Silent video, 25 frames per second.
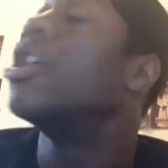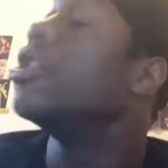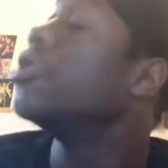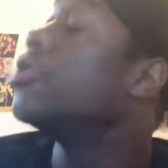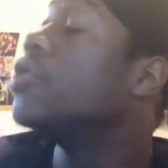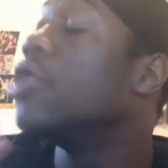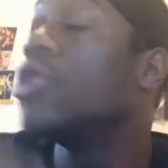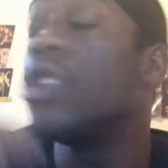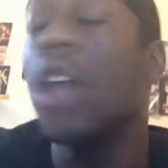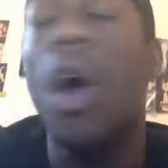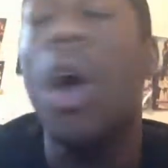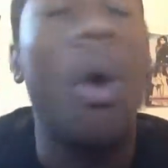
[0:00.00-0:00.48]

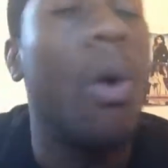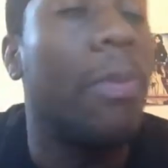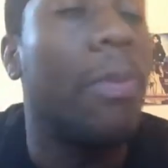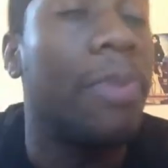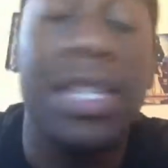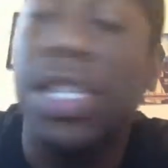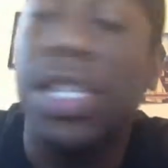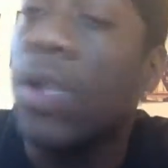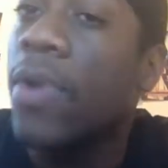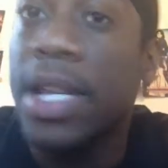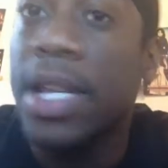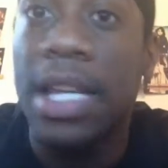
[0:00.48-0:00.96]
you know,
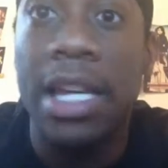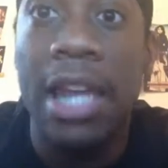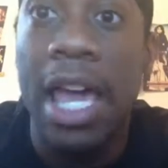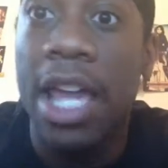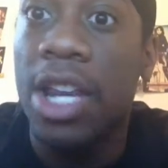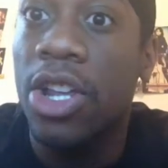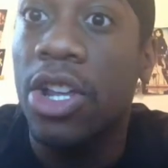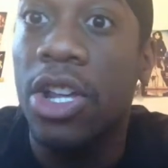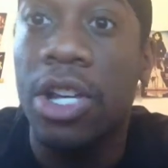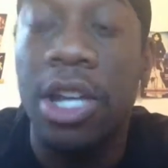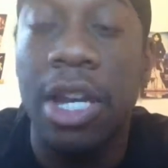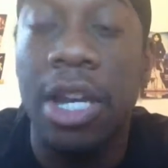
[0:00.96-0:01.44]
between
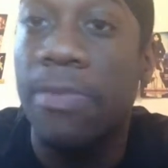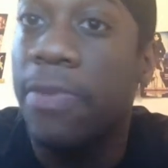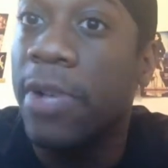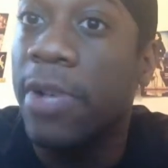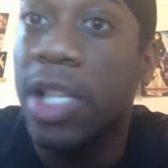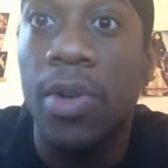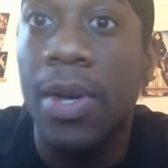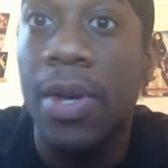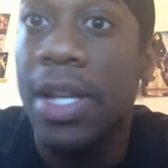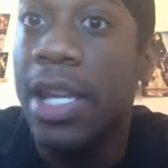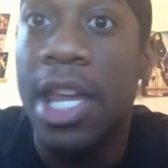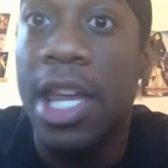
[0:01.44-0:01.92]
later
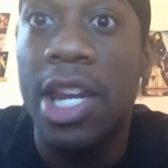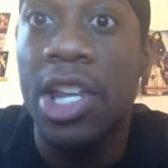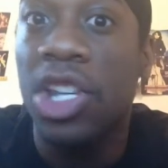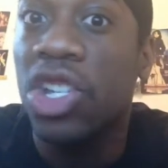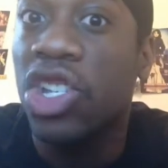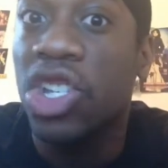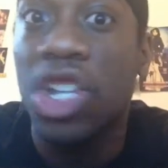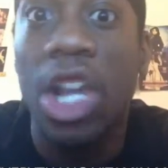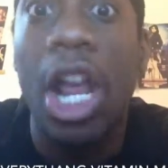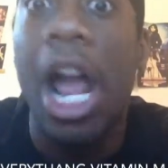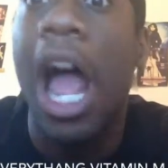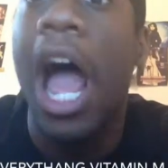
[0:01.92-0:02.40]

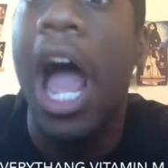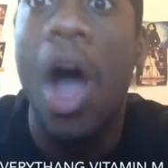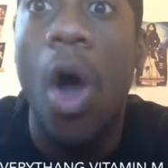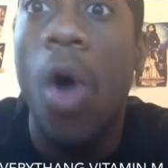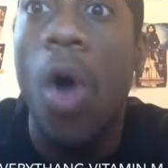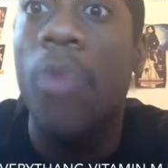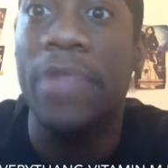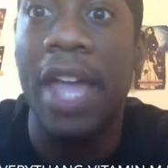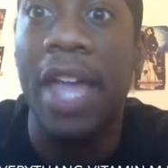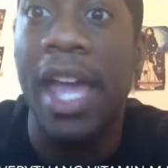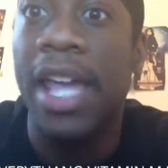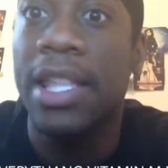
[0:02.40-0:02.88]
this year, I
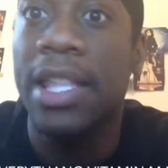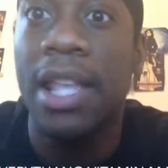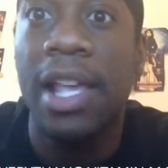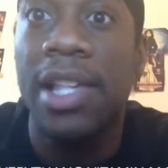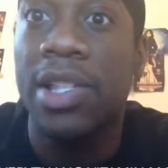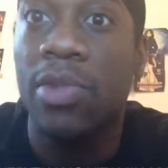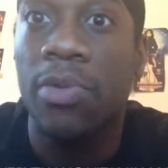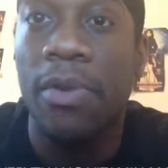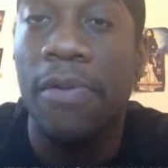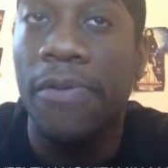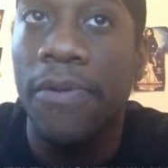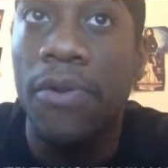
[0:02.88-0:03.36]
hope that he
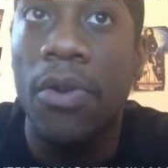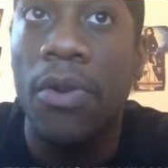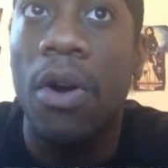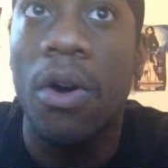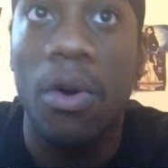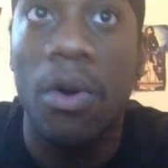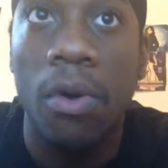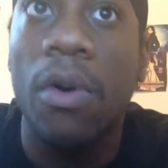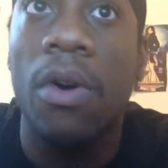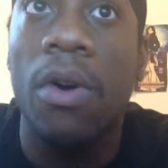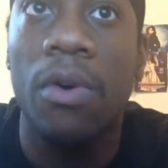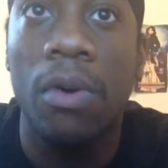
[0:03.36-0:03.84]
does a review
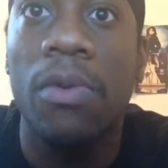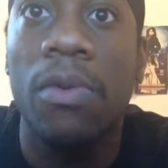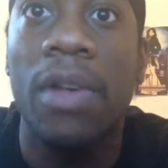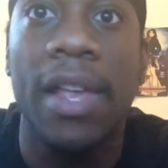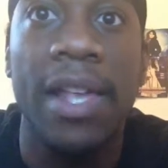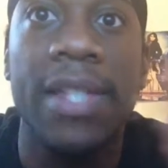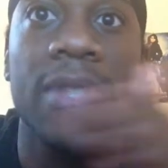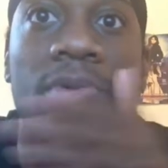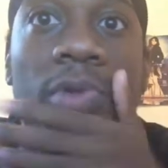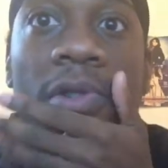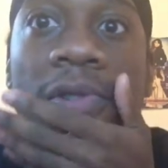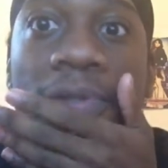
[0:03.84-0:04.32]
or
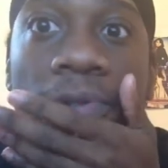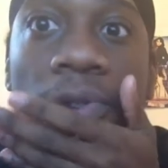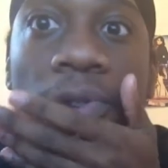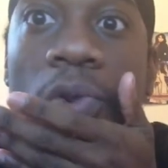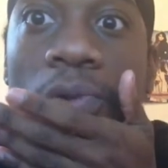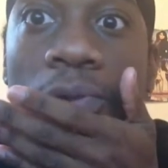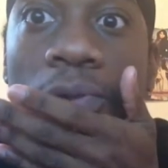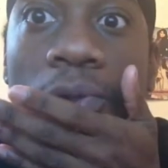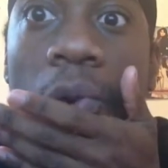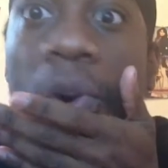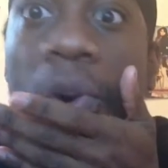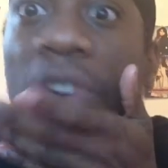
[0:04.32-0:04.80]
his
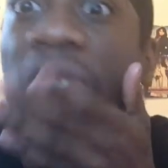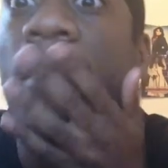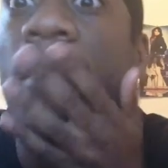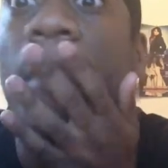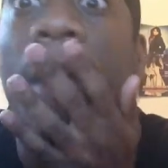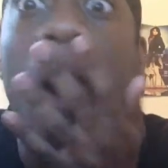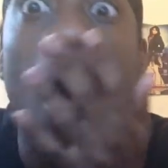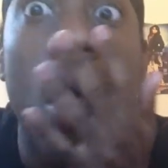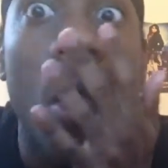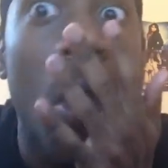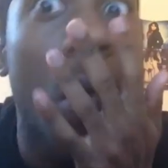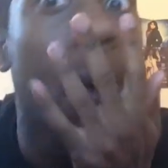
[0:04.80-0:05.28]
review for the
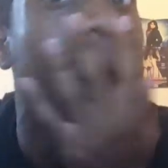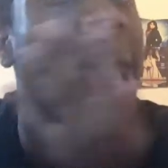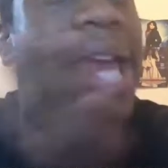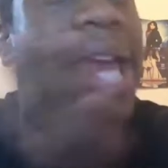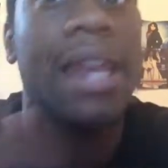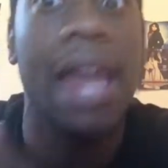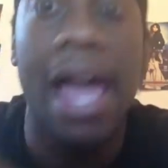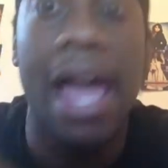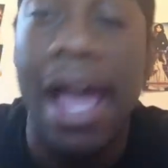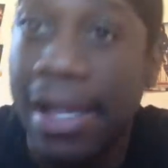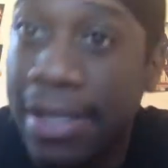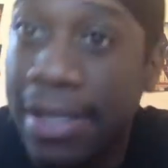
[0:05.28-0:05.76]
Mogul
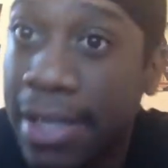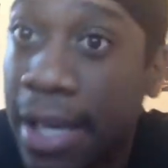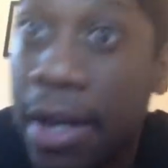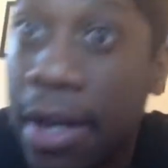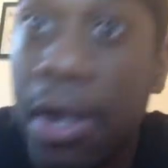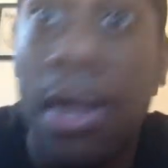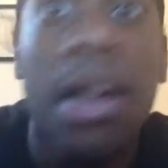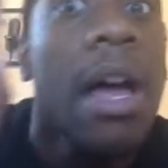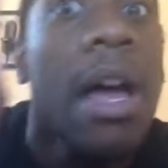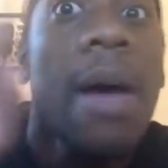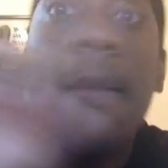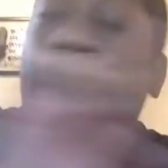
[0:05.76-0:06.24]
and
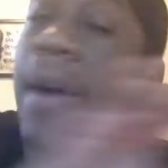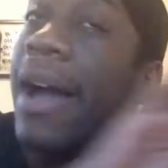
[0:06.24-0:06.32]
Lonzetta.